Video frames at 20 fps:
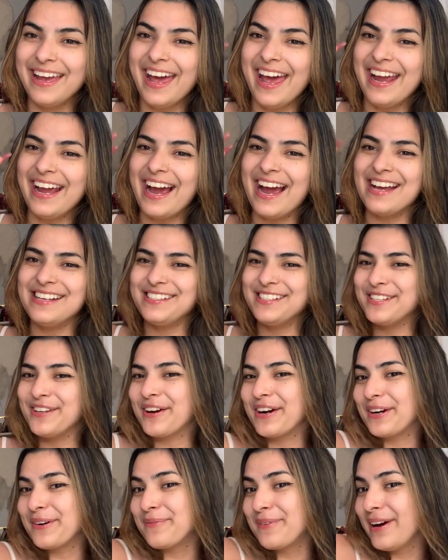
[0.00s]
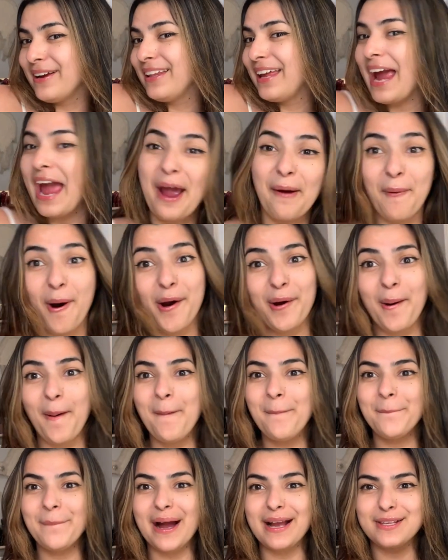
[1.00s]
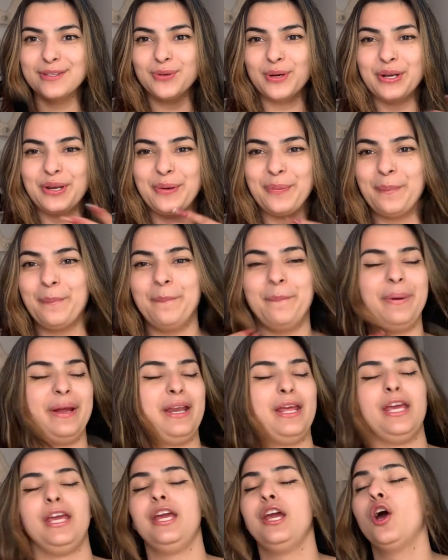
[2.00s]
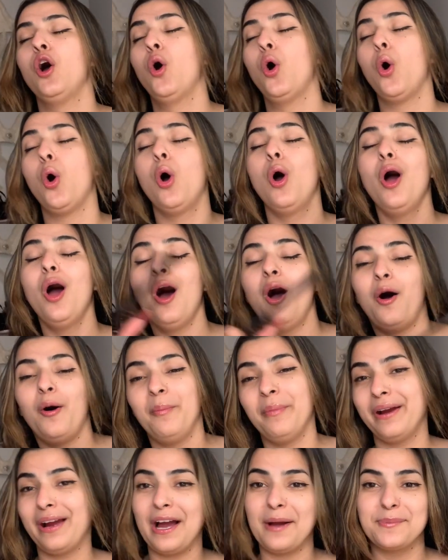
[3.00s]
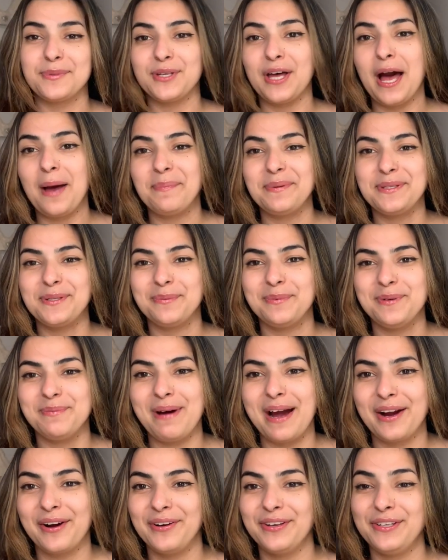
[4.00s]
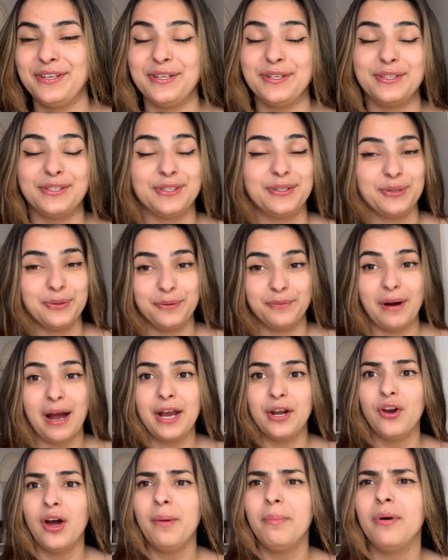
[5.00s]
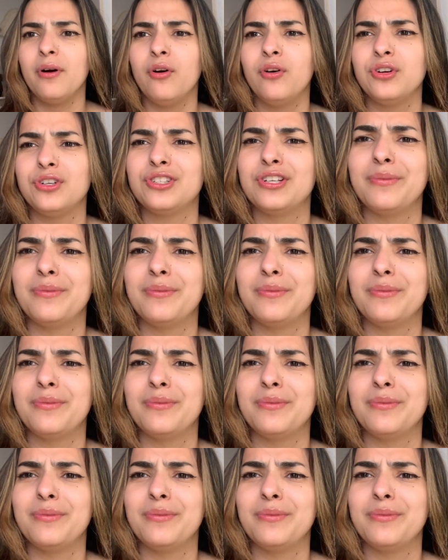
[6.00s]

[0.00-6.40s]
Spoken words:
Hi guys, it's your girl Marilyn and welcome back to a new video. Oh my god, I'm so happy to be back on YouTube. I know I've been gone